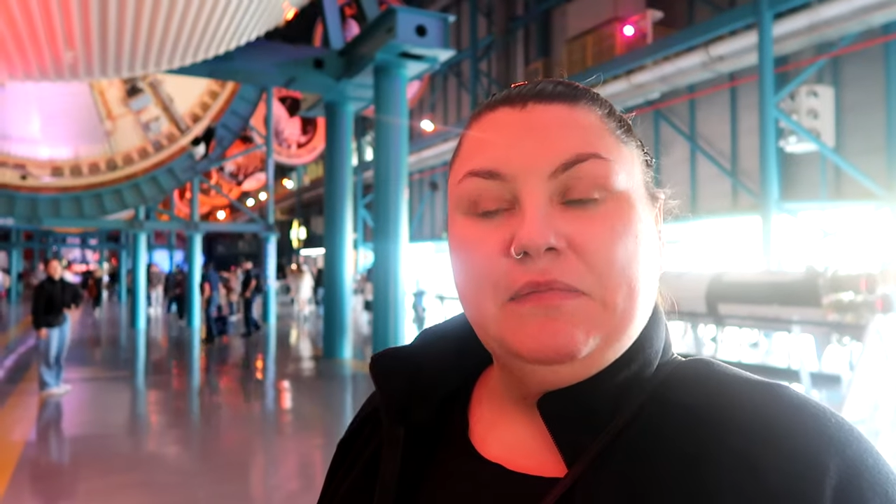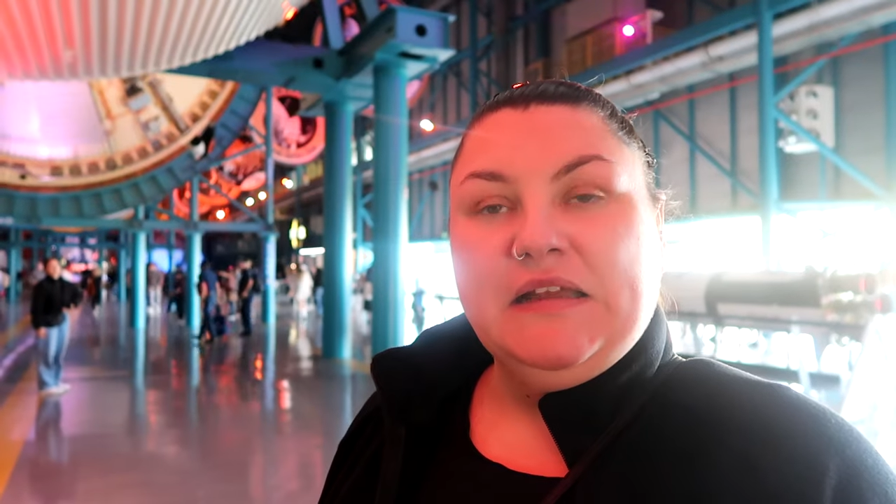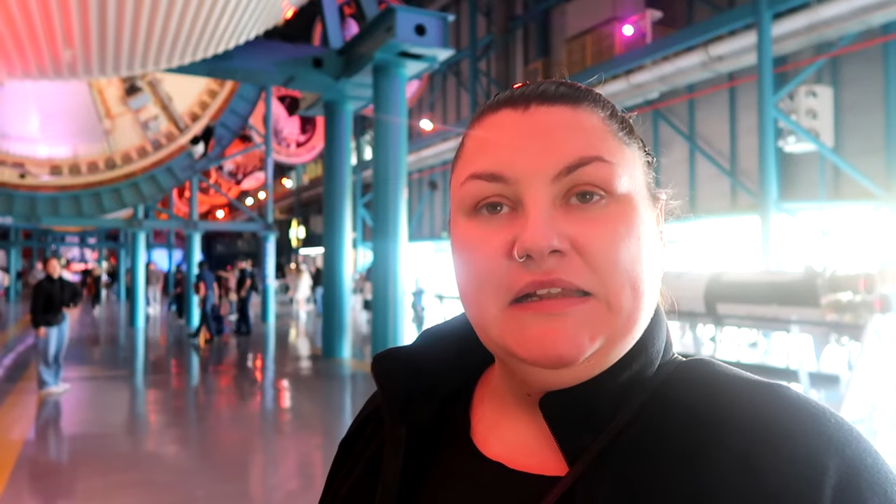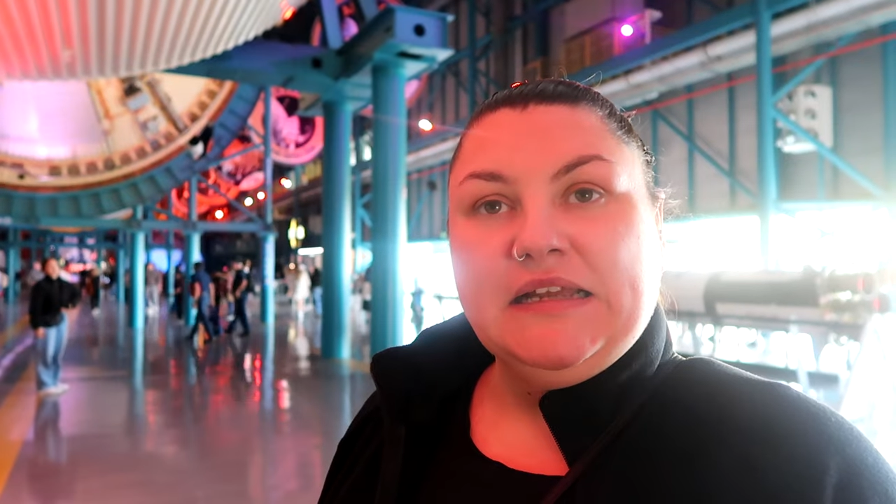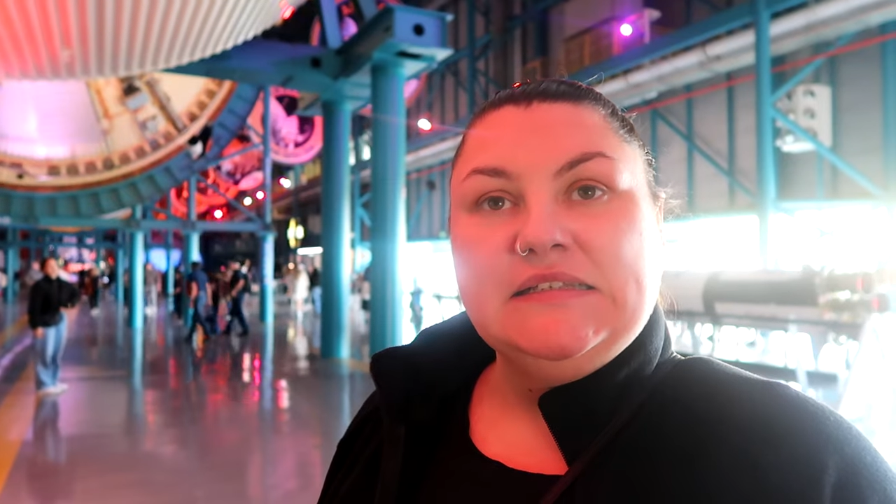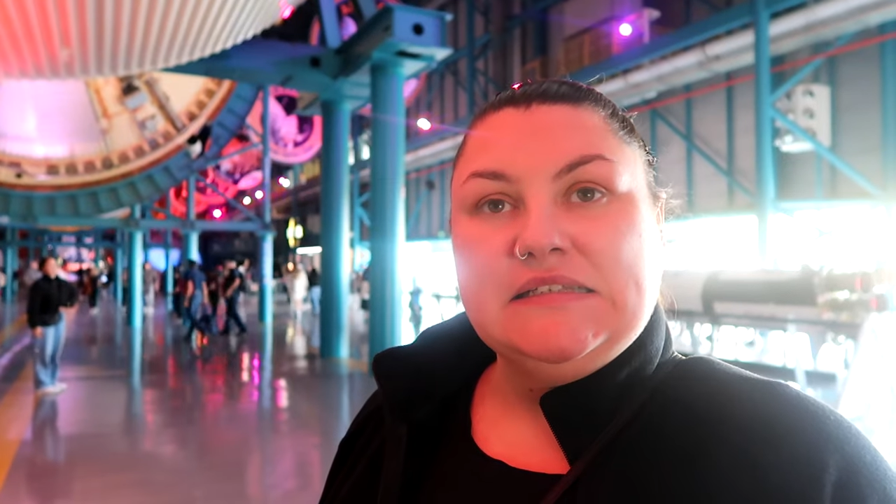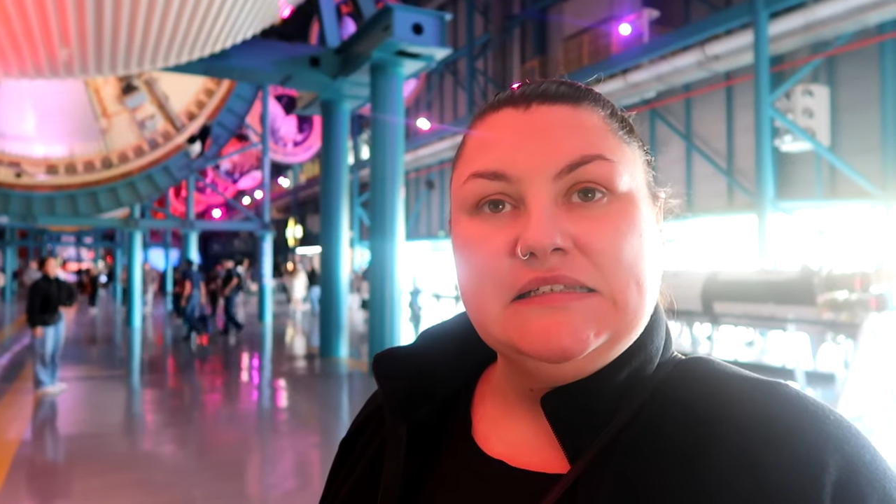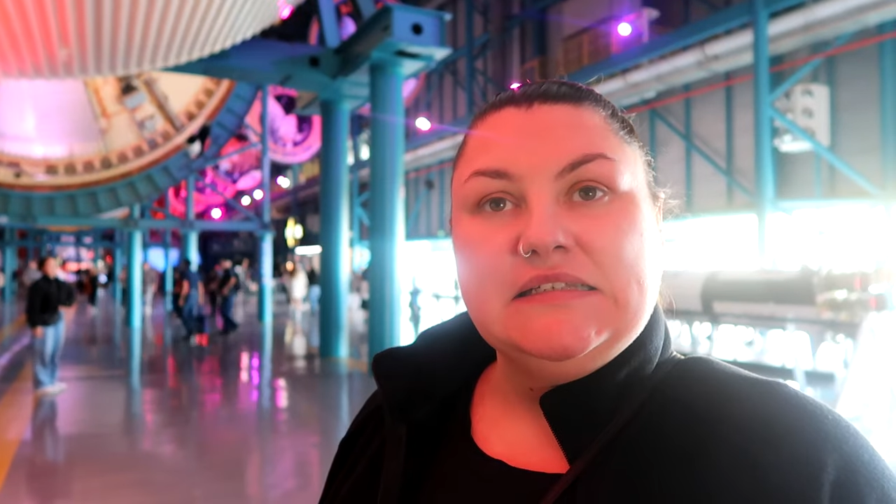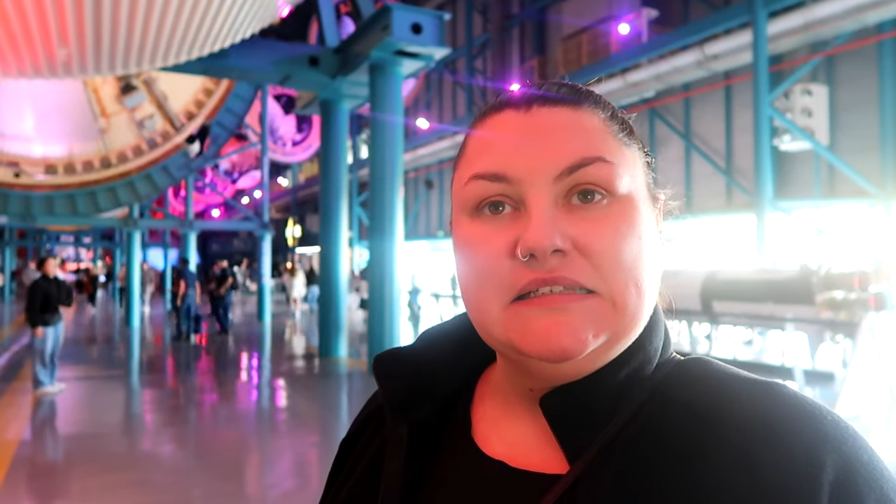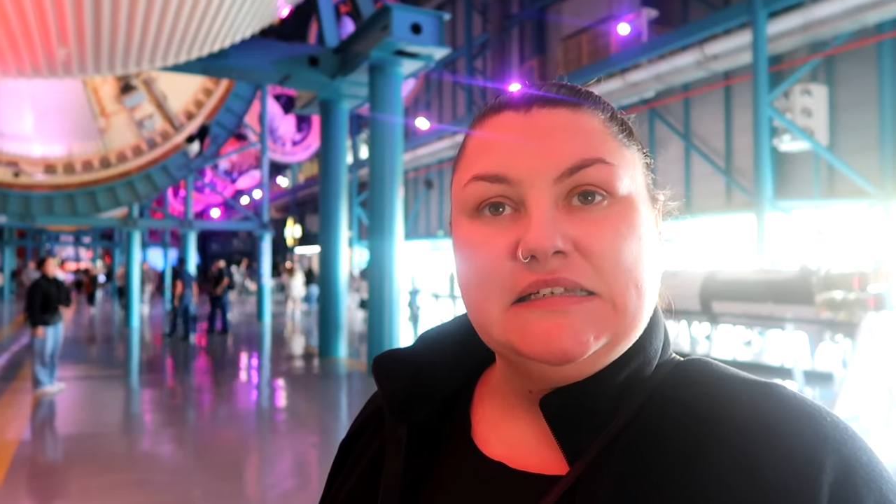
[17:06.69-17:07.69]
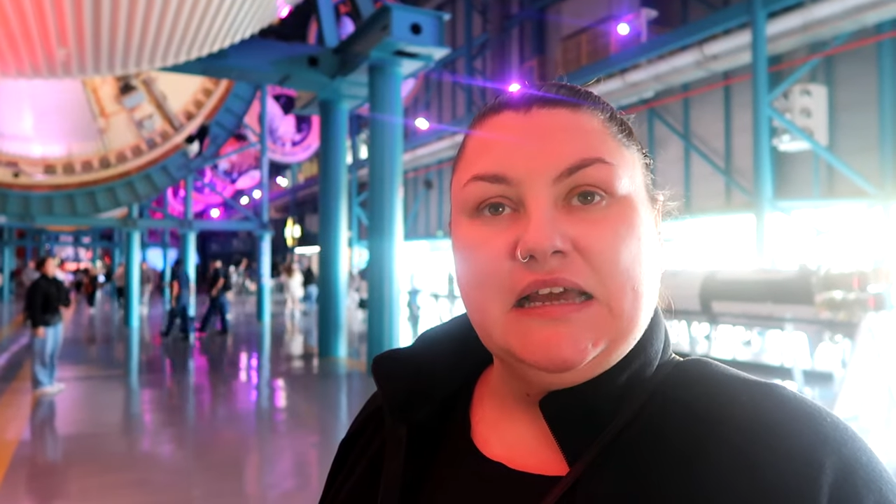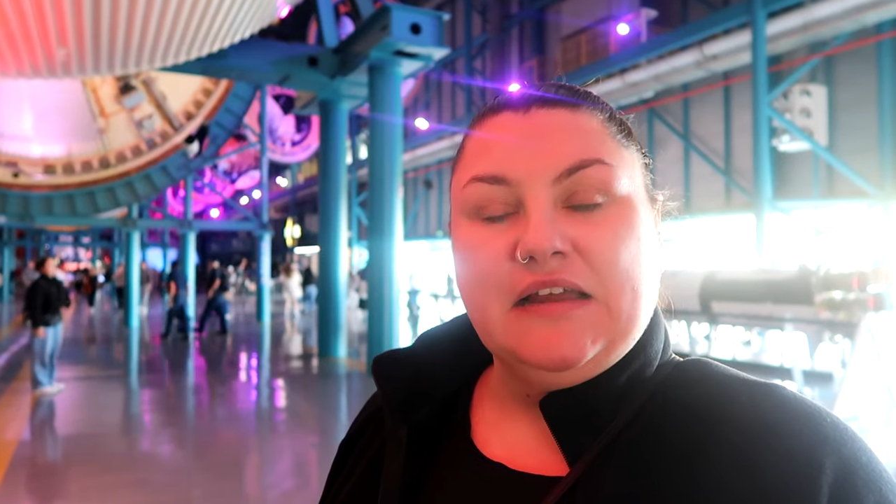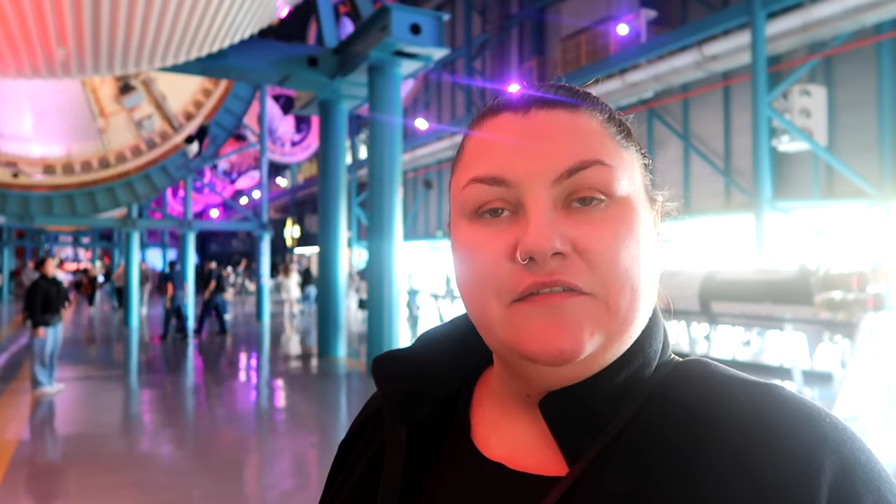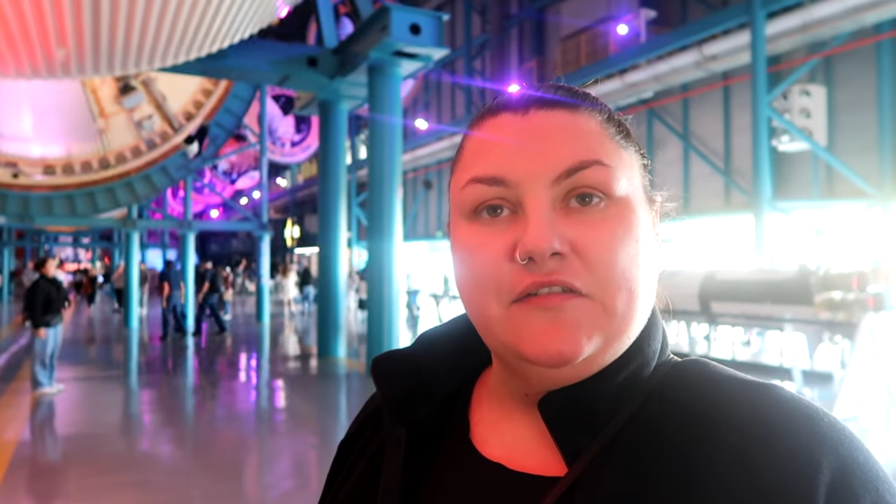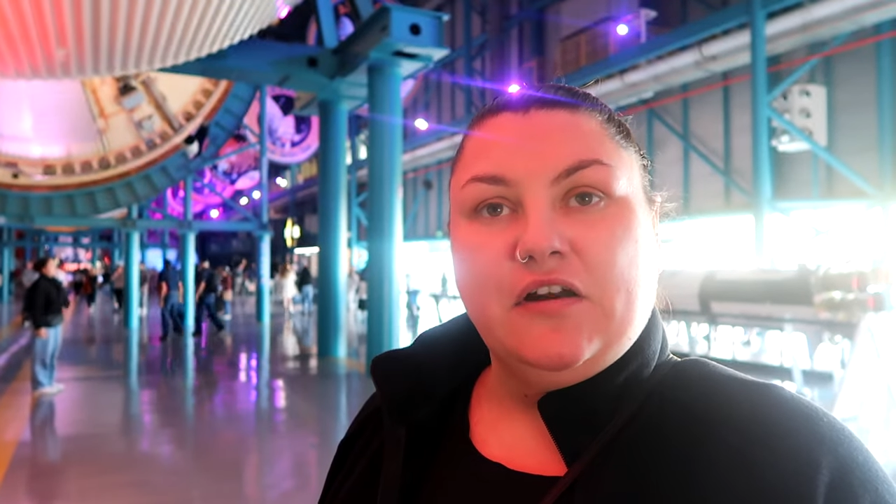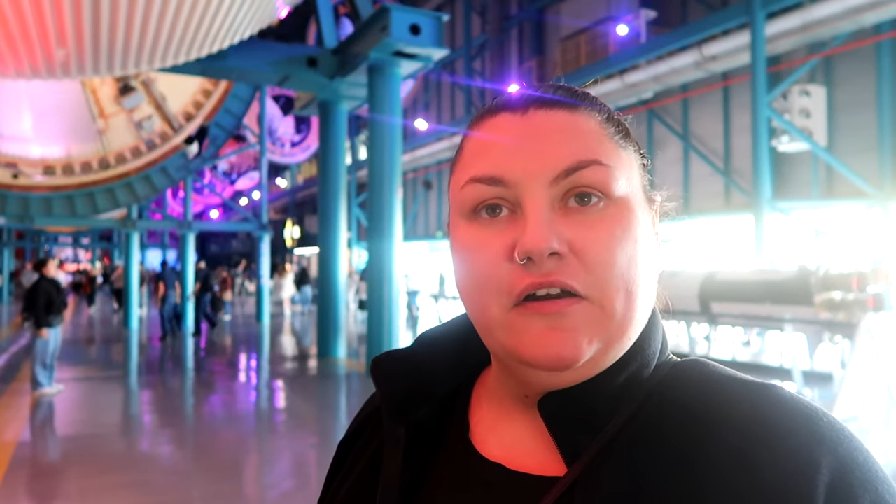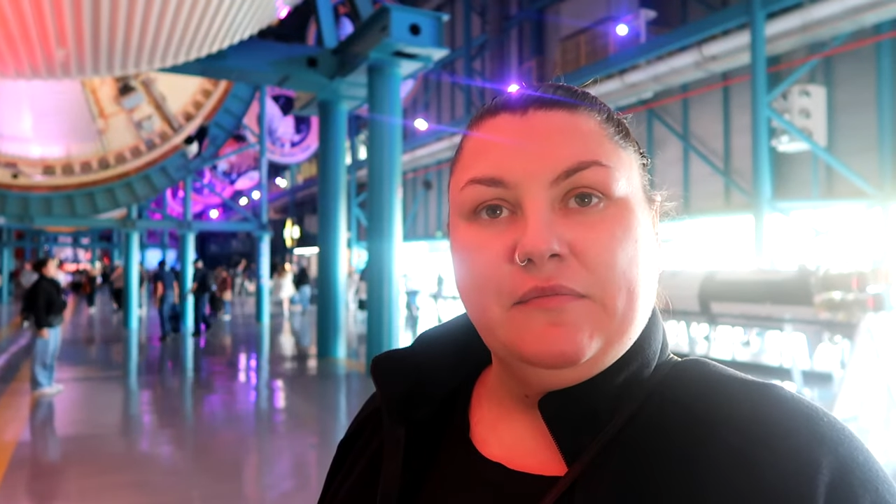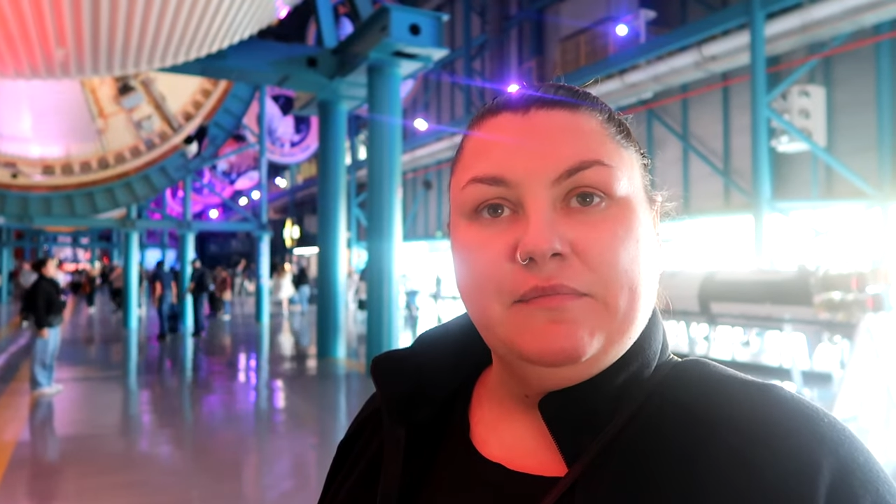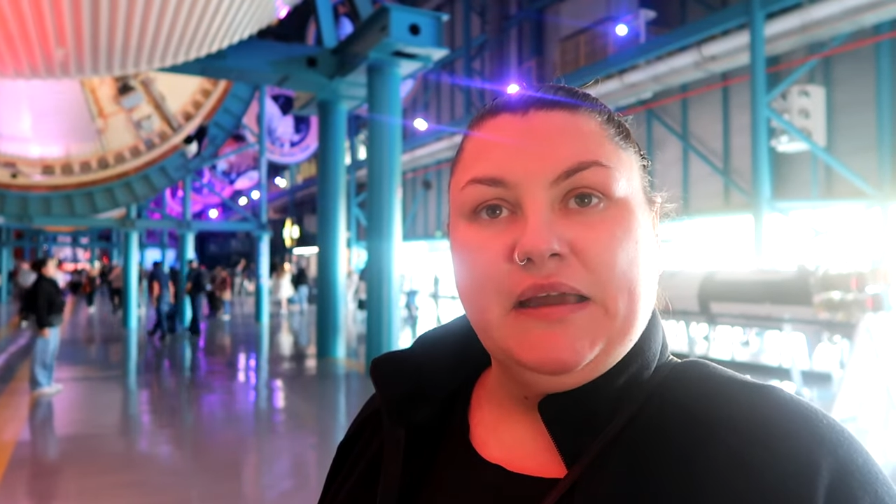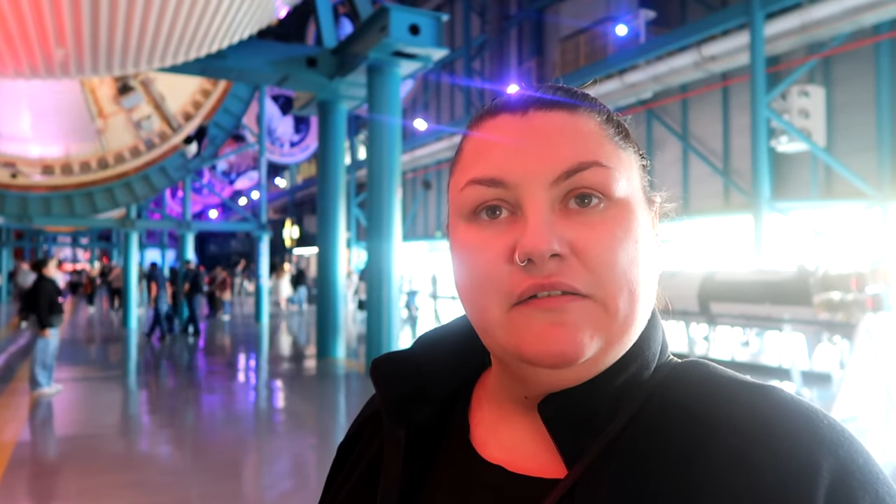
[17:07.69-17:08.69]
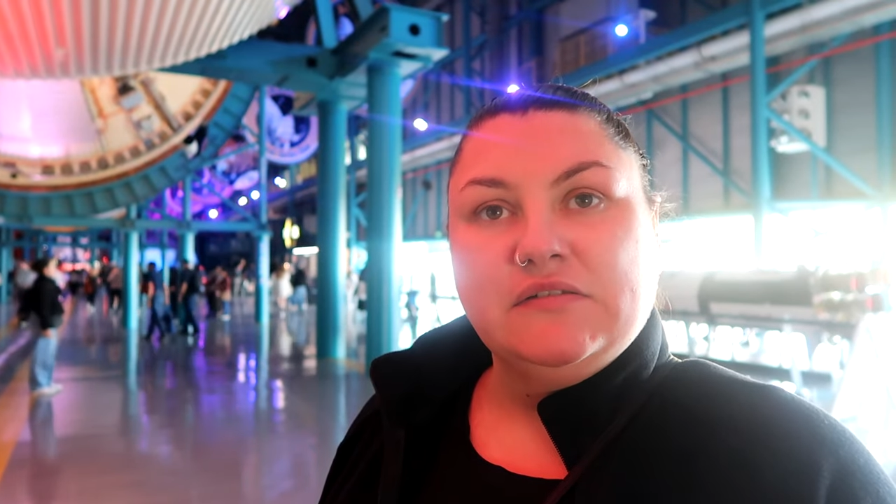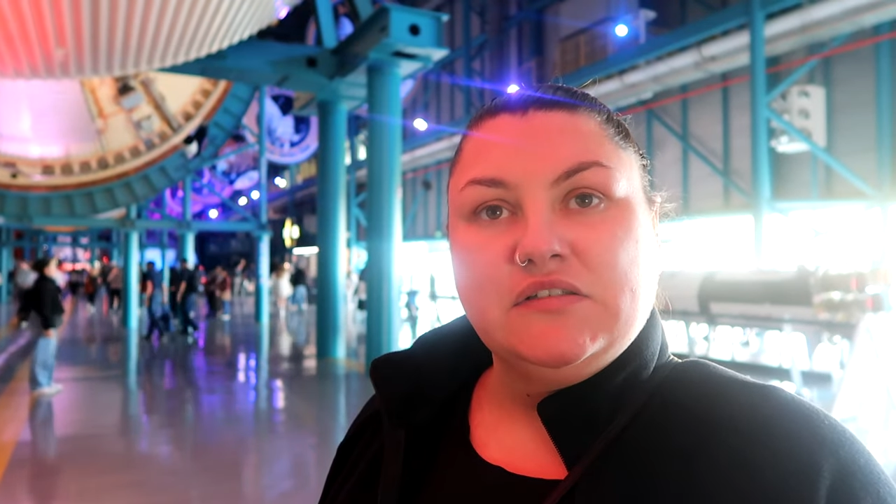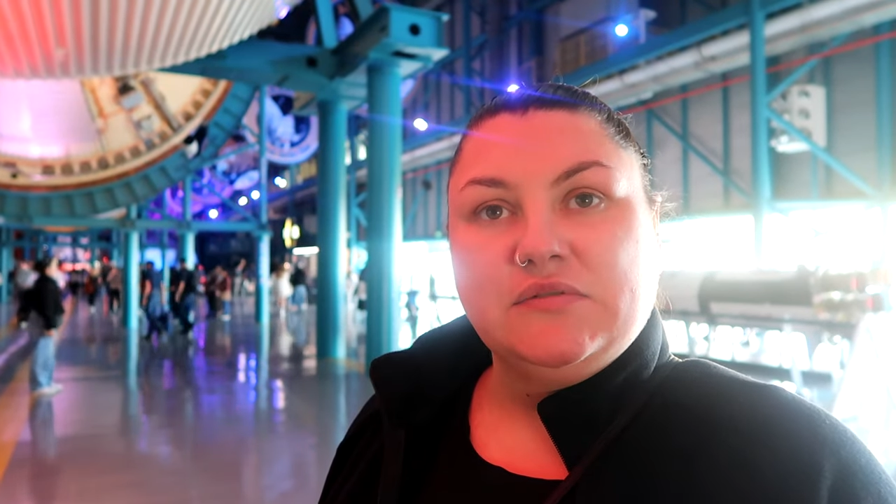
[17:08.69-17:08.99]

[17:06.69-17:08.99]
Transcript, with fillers: in nineteen sixty-nine for our grandparents